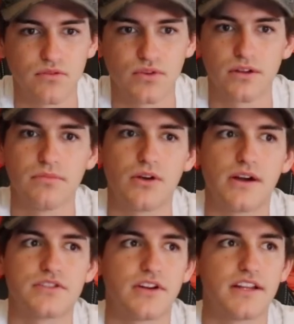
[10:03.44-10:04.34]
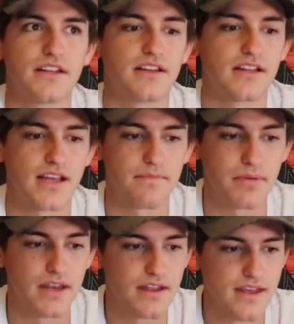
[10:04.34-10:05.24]
been real blowouts or anything like that,
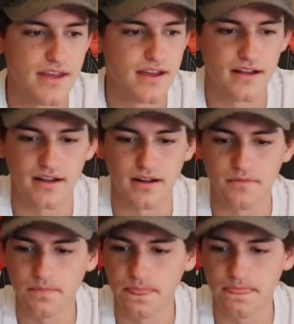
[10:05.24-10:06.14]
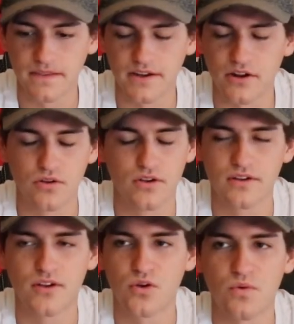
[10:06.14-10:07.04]
but you know,
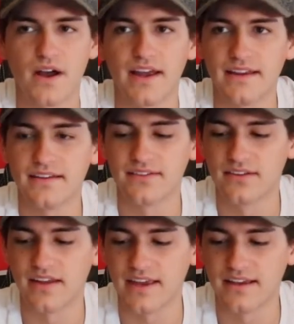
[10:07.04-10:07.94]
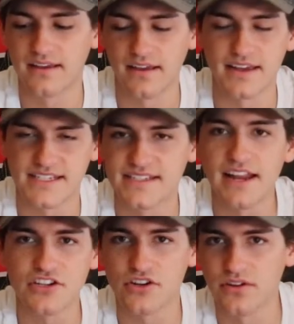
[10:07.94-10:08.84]
Kawhi is like
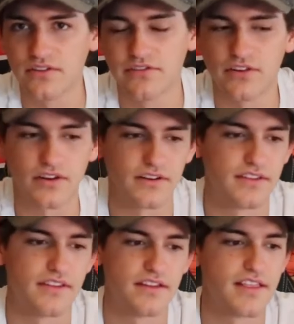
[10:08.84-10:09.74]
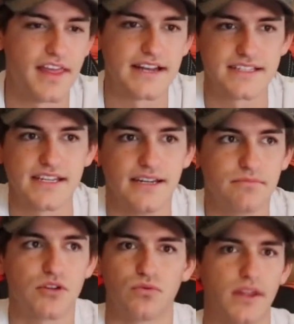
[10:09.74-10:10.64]
essential for that
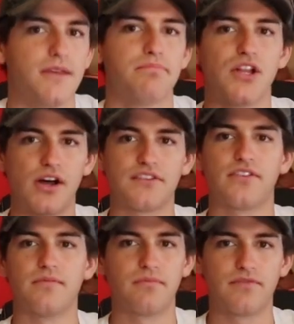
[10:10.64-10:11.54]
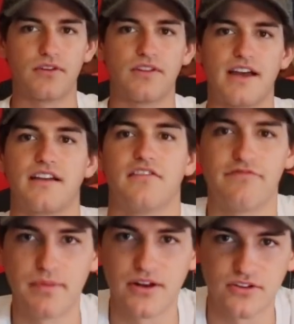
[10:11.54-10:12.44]
team to really blossom, for lack
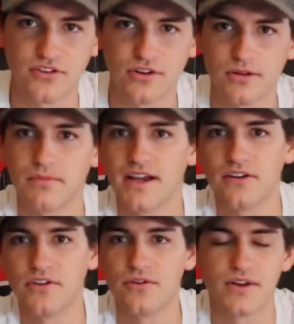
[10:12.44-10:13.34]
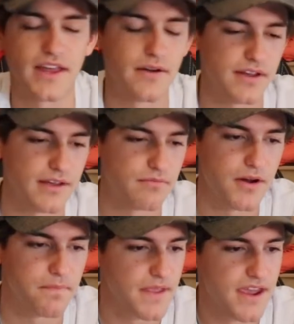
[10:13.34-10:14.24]
of a better term. I don't know where that came from.